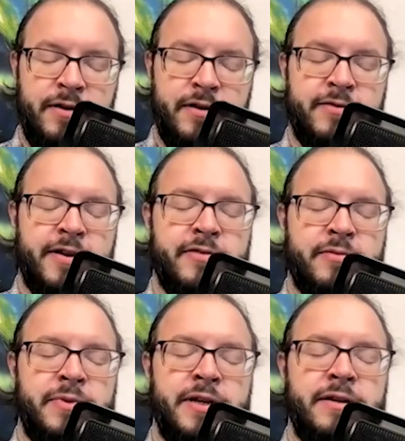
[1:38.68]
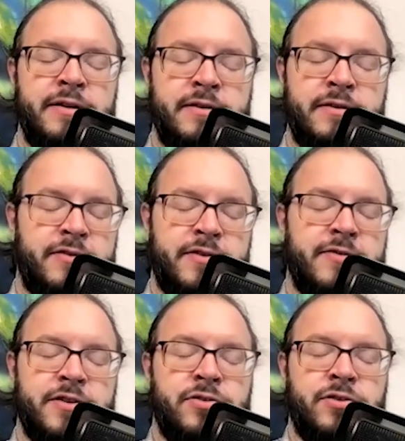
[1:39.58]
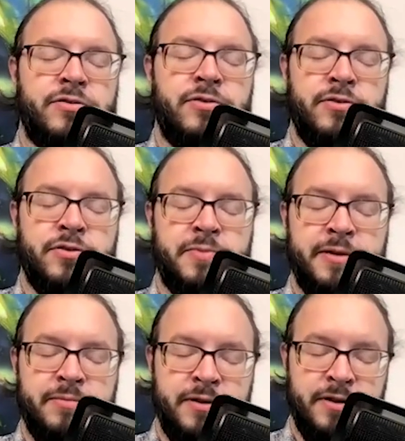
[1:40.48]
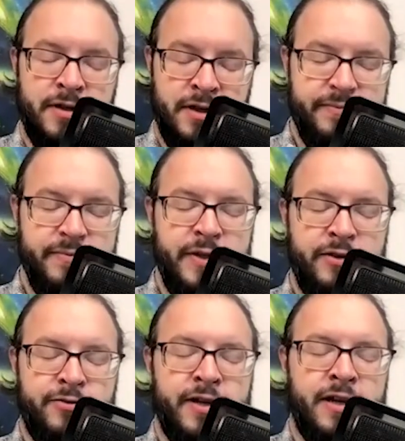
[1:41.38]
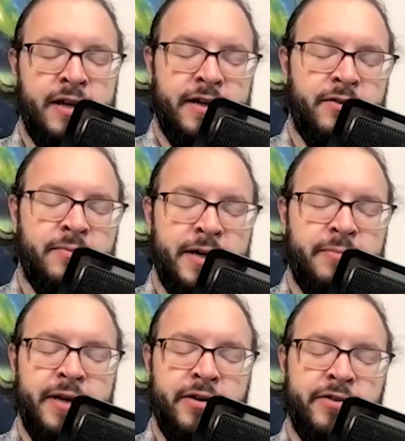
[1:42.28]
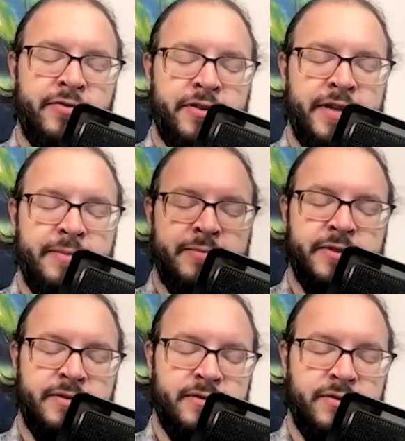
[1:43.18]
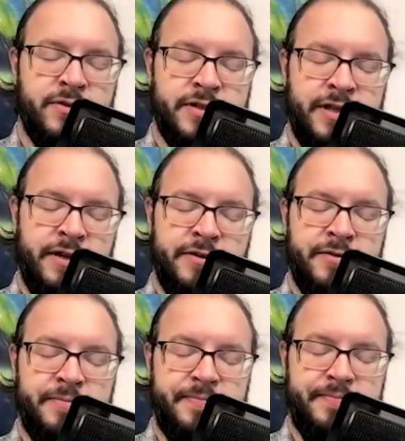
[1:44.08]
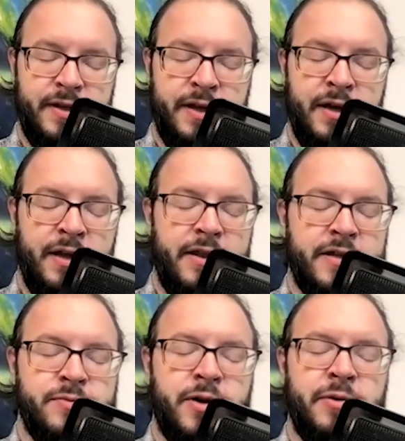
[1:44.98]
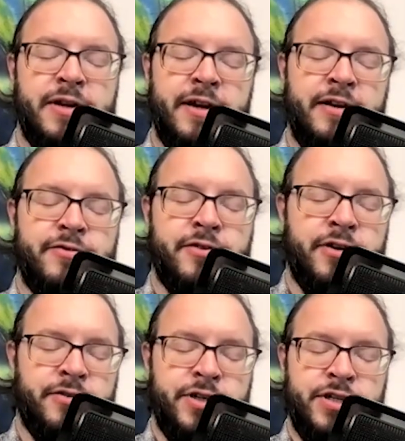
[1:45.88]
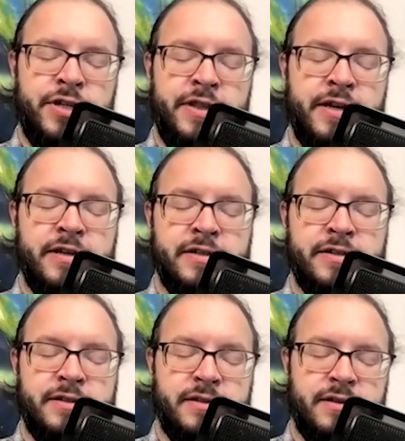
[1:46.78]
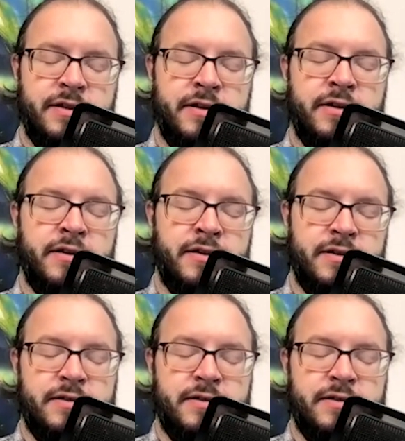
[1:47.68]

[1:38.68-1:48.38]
you have never talked to those people, you feel like you might be out of your depth, you're scared. There's one kind of courage, and that is the